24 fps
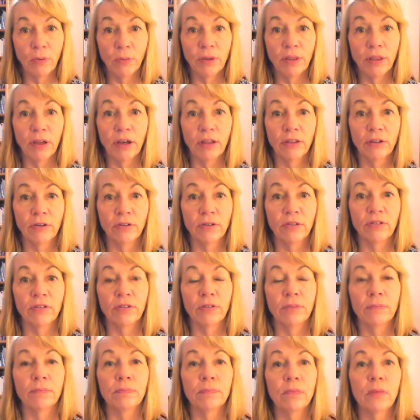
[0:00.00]
with
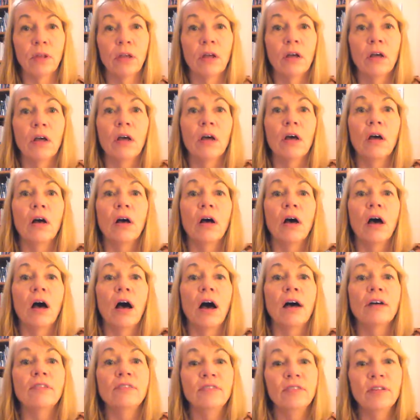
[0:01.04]
others.
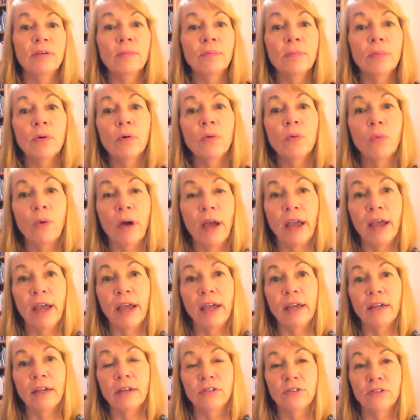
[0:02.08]
A simple way